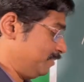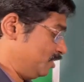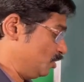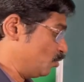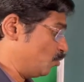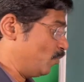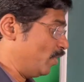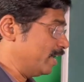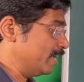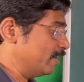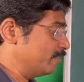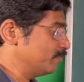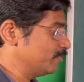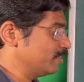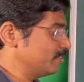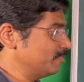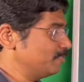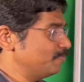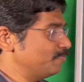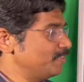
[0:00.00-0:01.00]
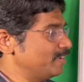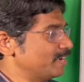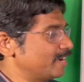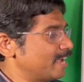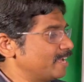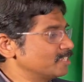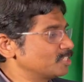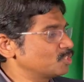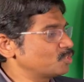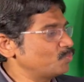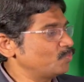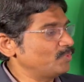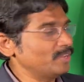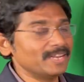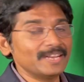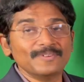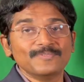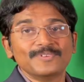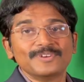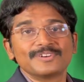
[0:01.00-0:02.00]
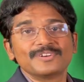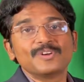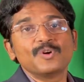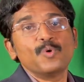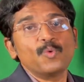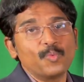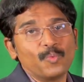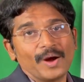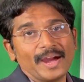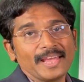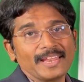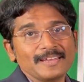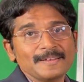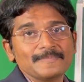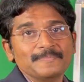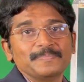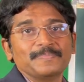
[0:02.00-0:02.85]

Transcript: So whenever, whereas, wherever, while.